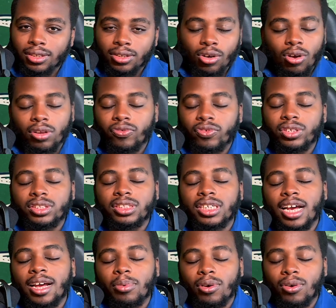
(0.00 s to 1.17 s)
calling for his
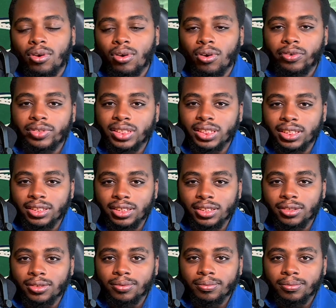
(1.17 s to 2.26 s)
job all offseason.